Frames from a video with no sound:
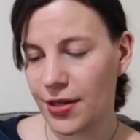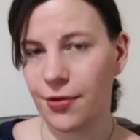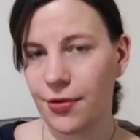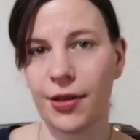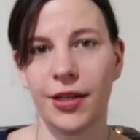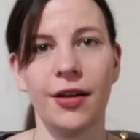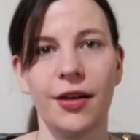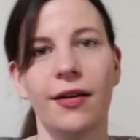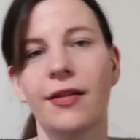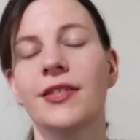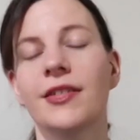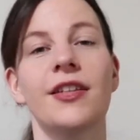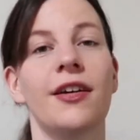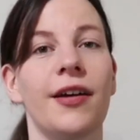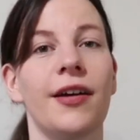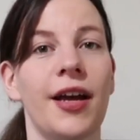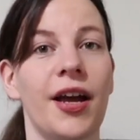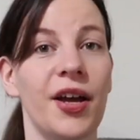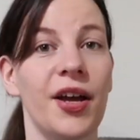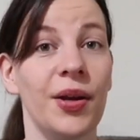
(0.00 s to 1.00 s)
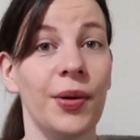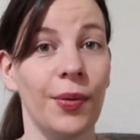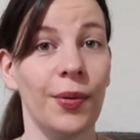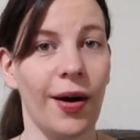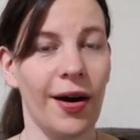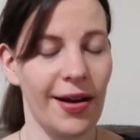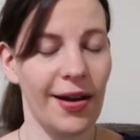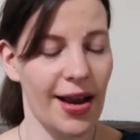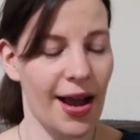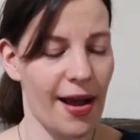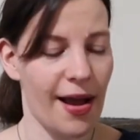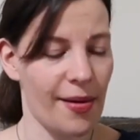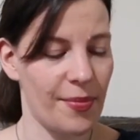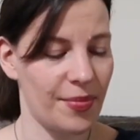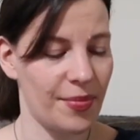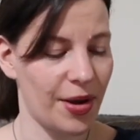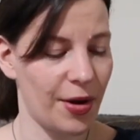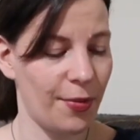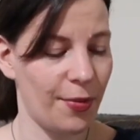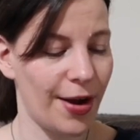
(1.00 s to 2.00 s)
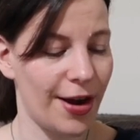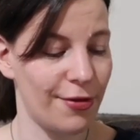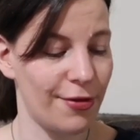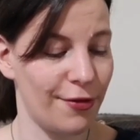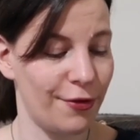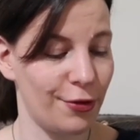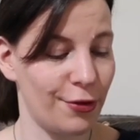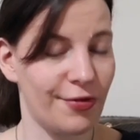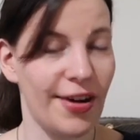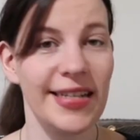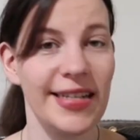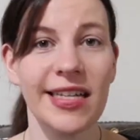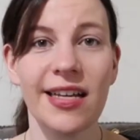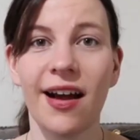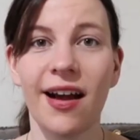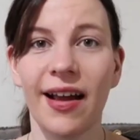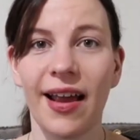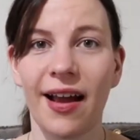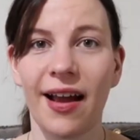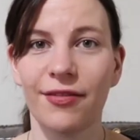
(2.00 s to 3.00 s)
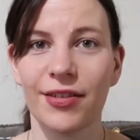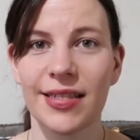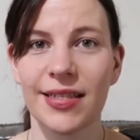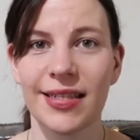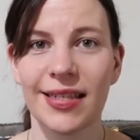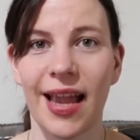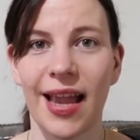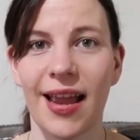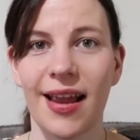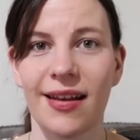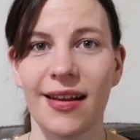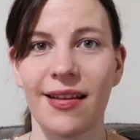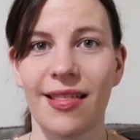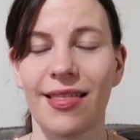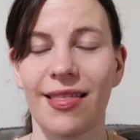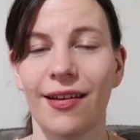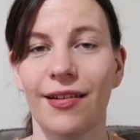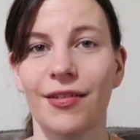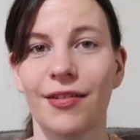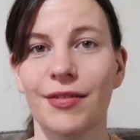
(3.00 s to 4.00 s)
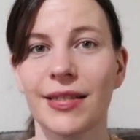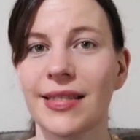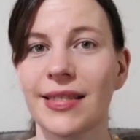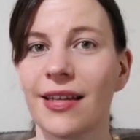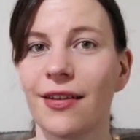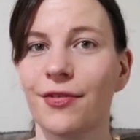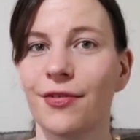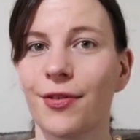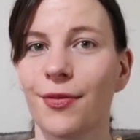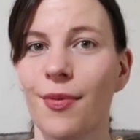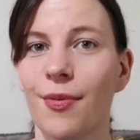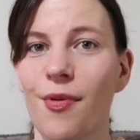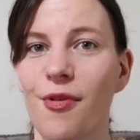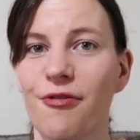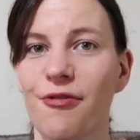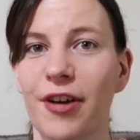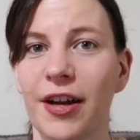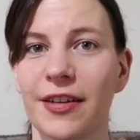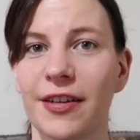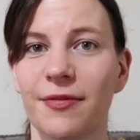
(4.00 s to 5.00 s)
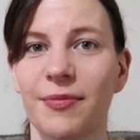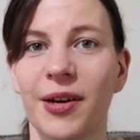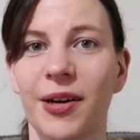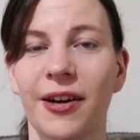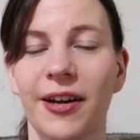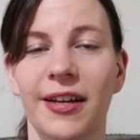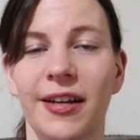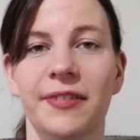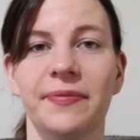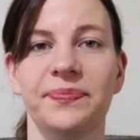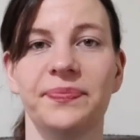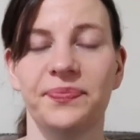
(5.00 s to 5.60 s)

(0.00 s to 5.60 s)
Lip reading: to a yarn dyer who I am aware of already. I have a skein that I received from a friend of mine